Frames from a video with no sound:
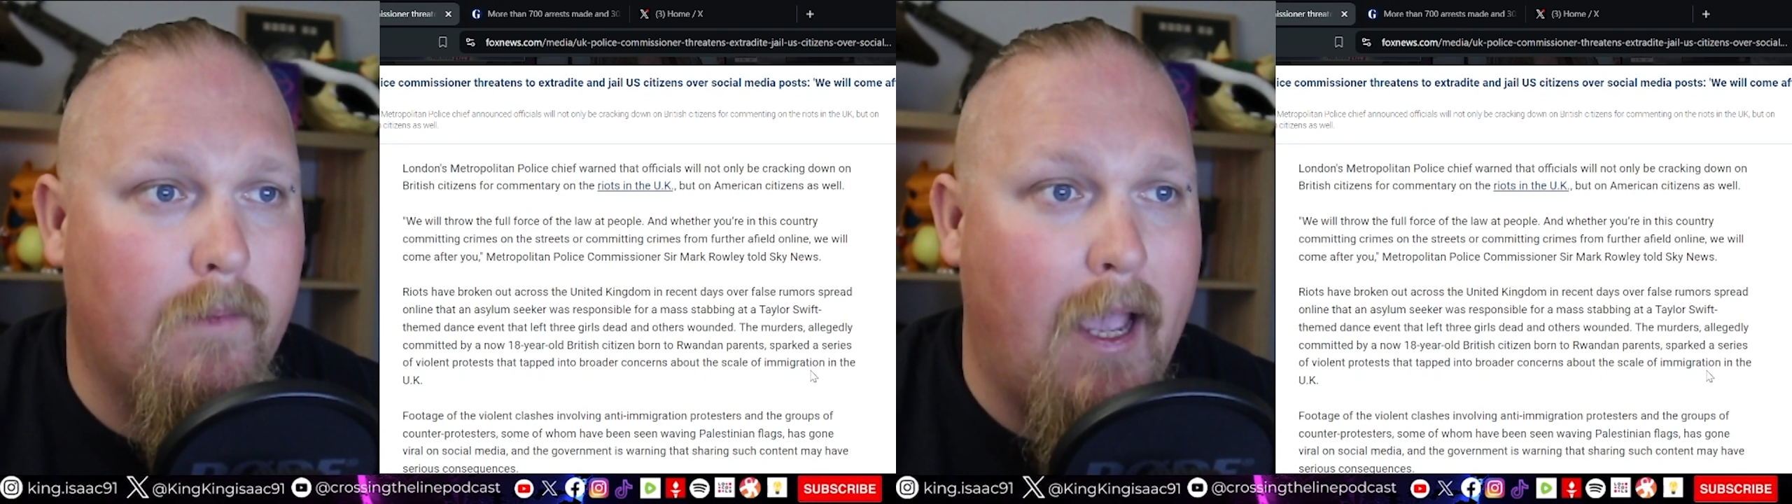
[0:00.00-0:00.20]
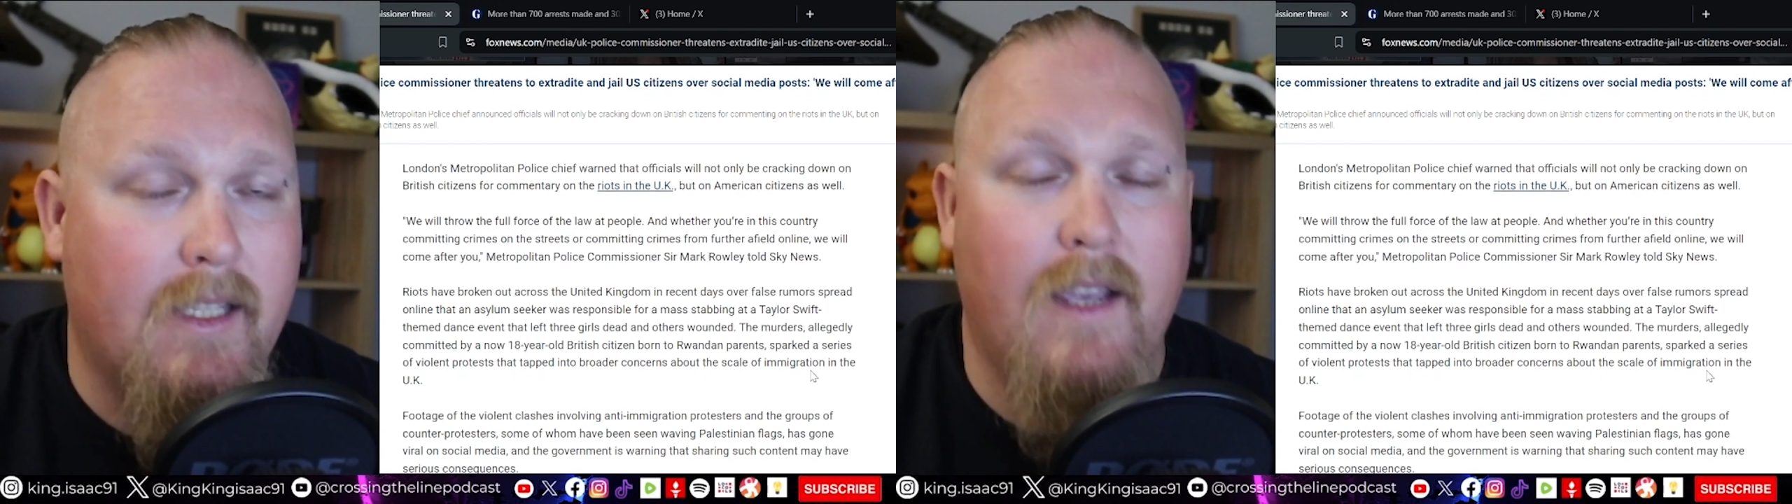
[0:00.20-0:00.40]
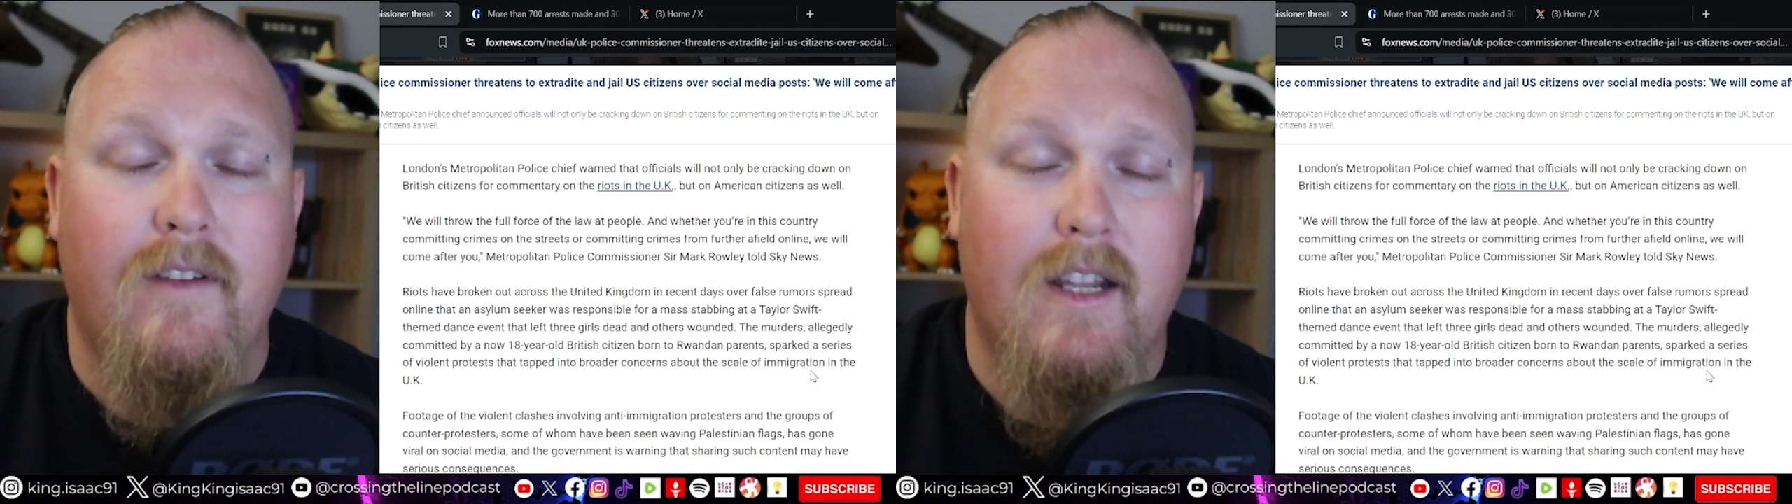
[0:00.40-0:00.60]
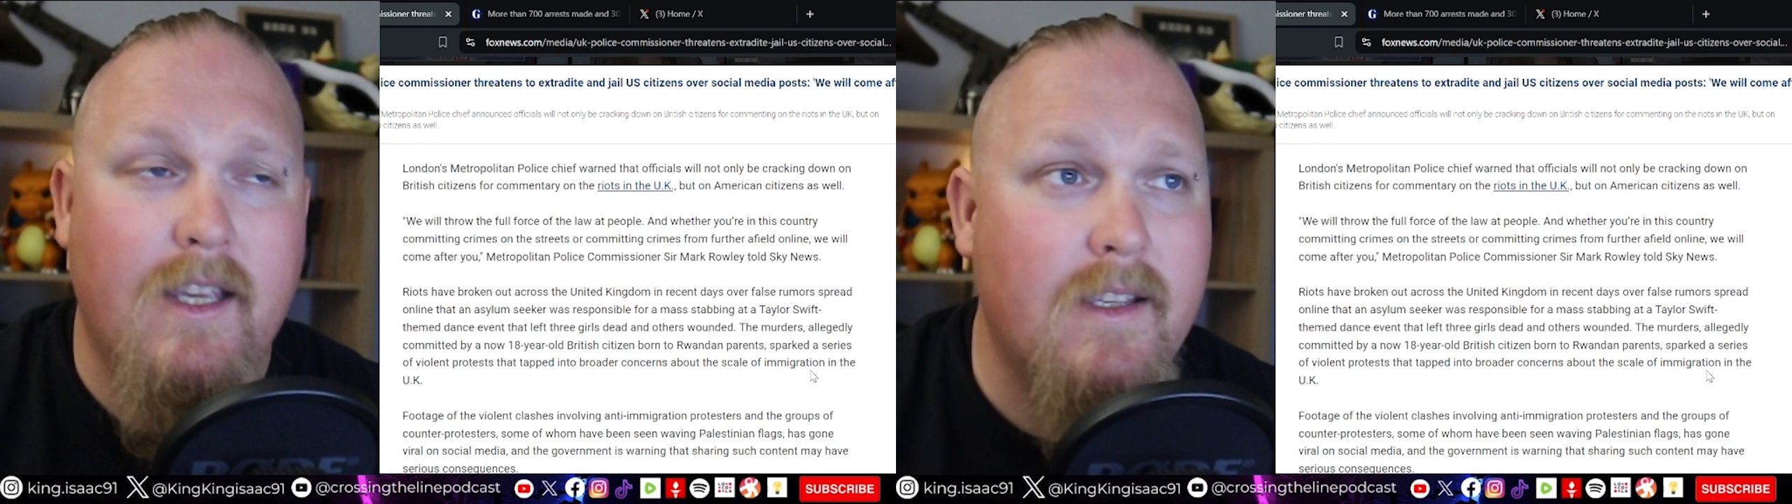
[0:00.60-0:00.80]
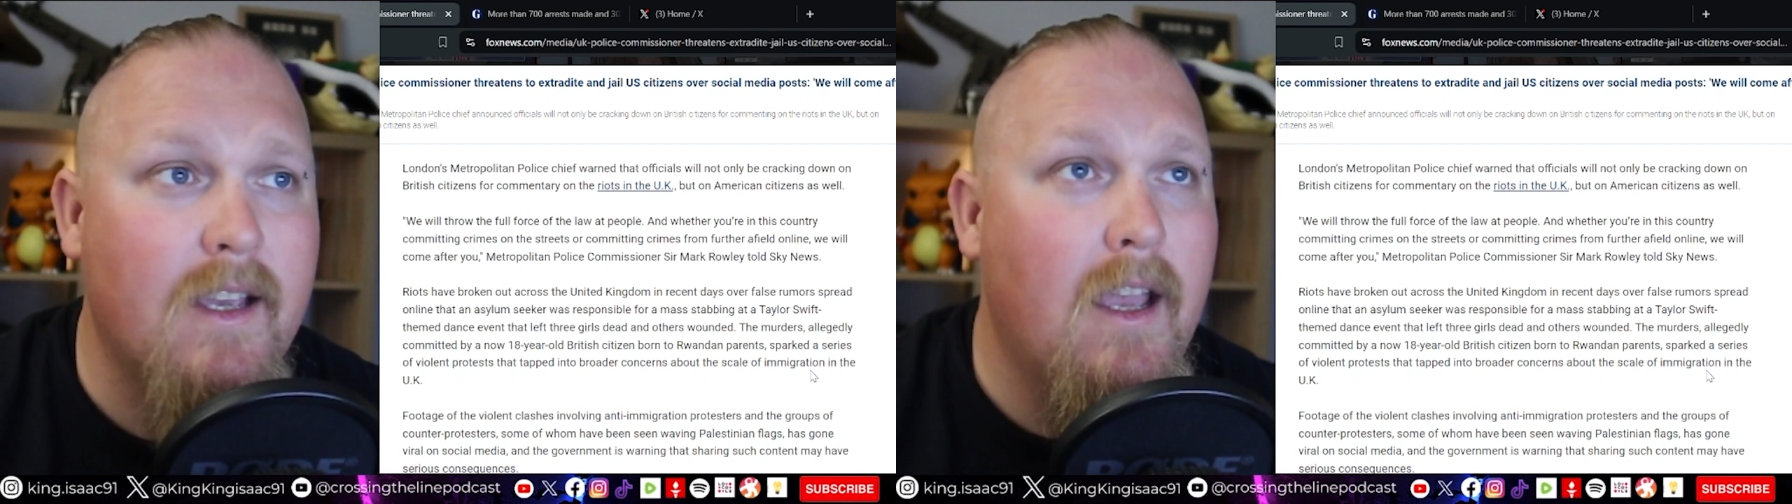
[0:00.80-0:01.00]

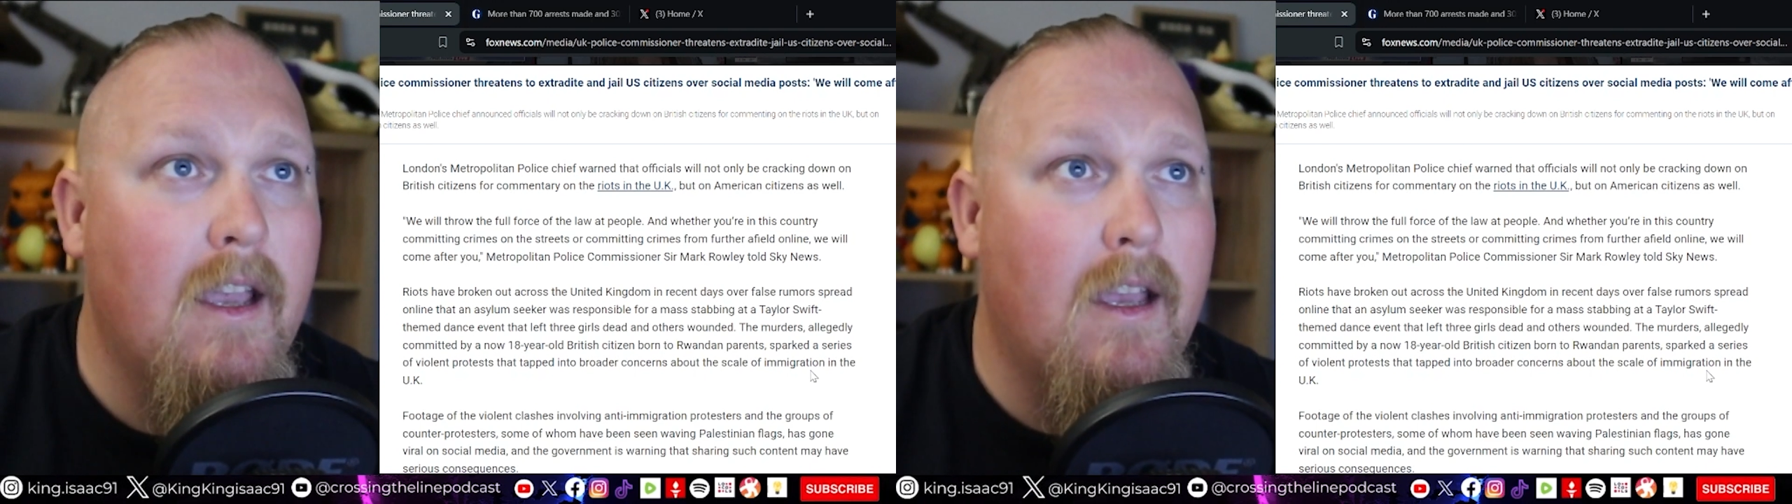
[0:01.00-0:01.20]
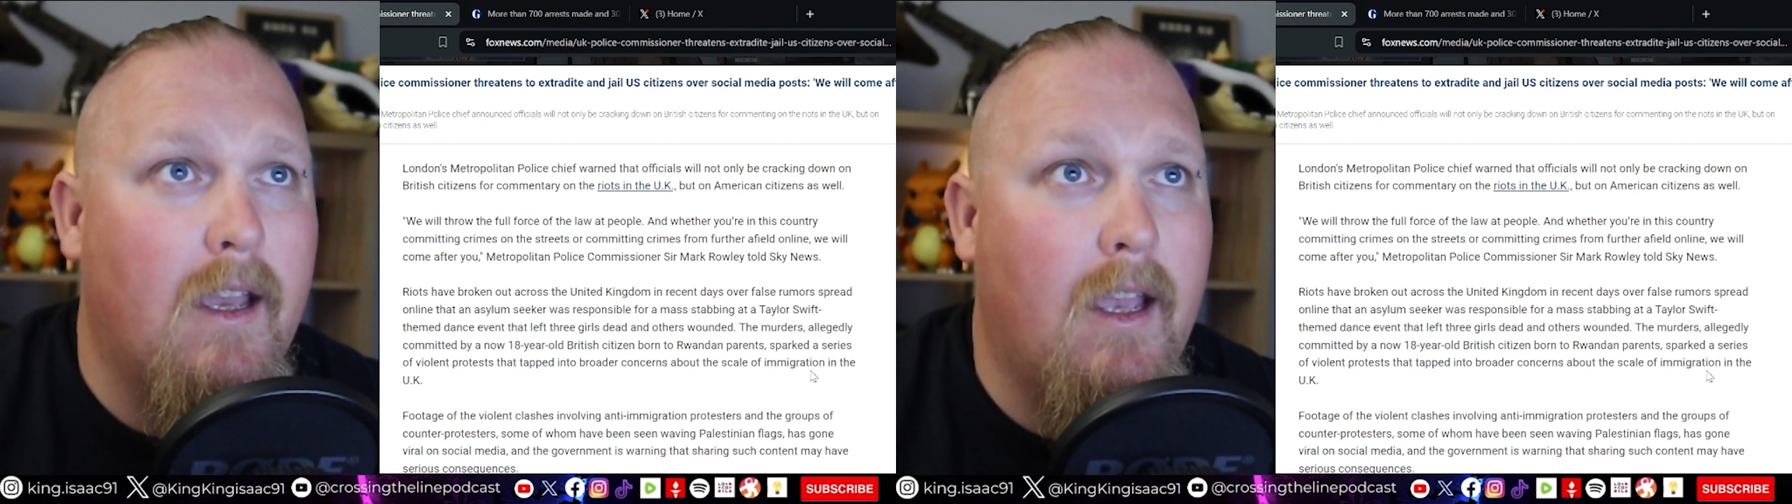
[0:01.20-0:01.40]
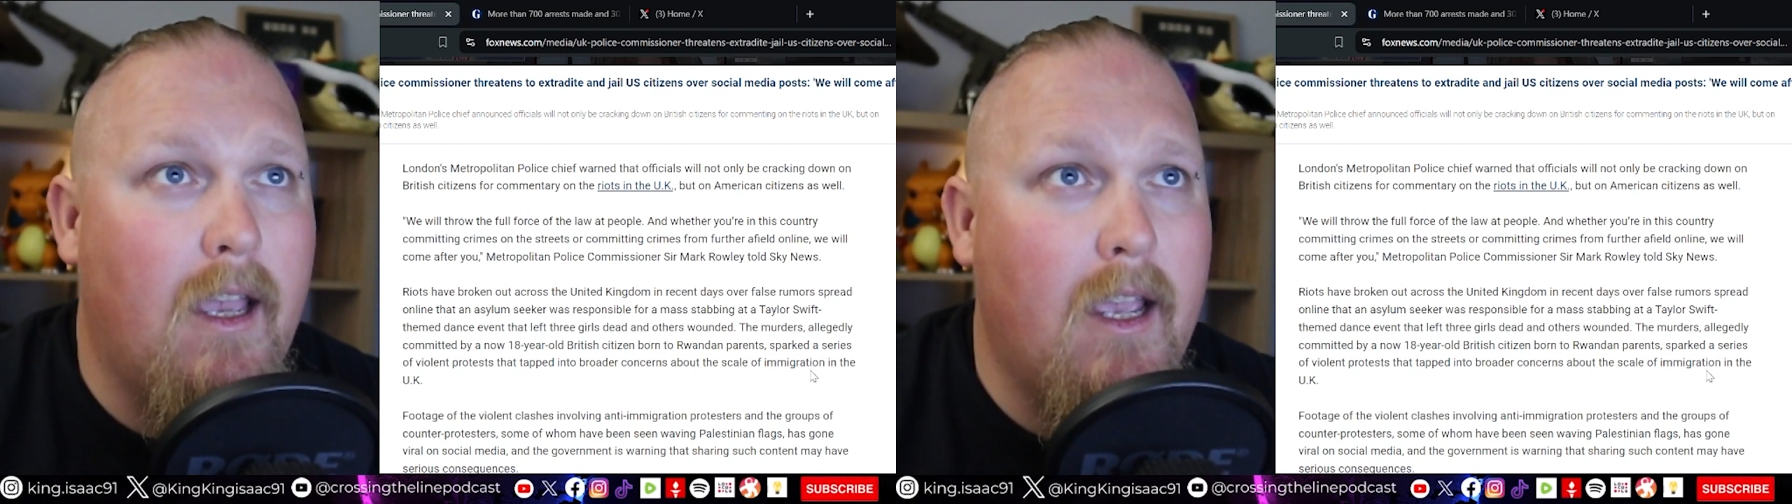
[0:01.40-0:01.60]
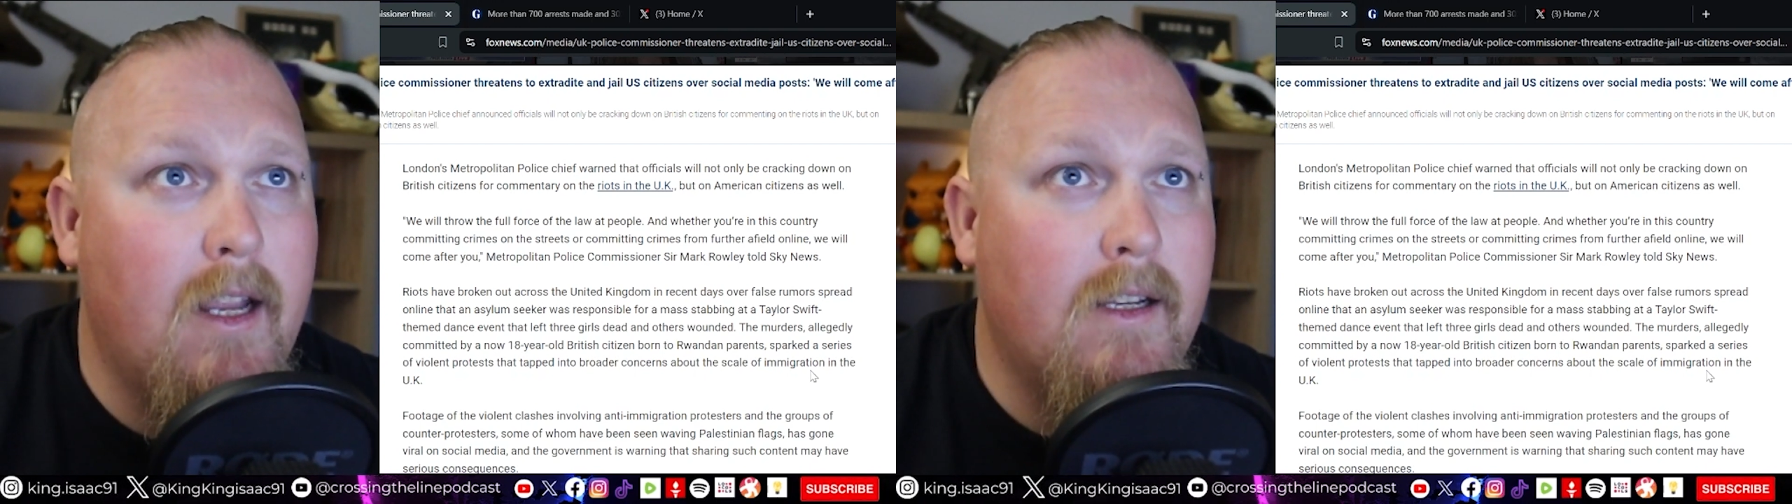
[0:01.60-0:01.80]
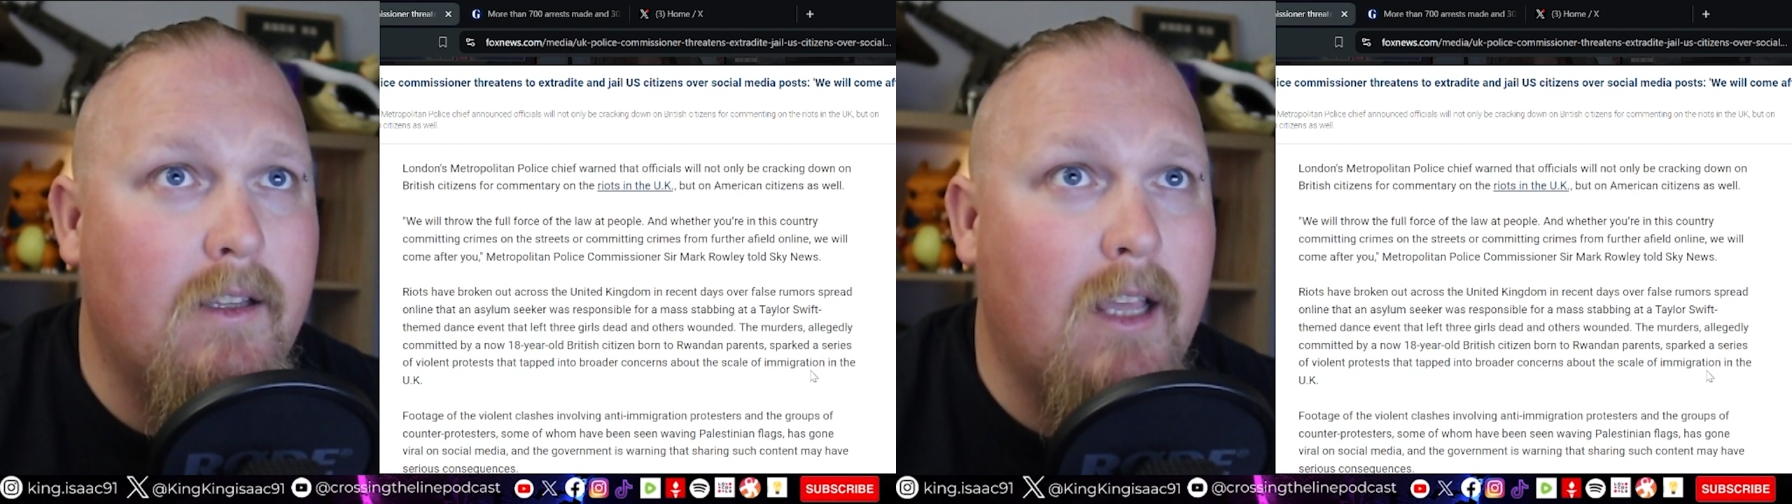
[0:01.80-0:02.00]
activities, and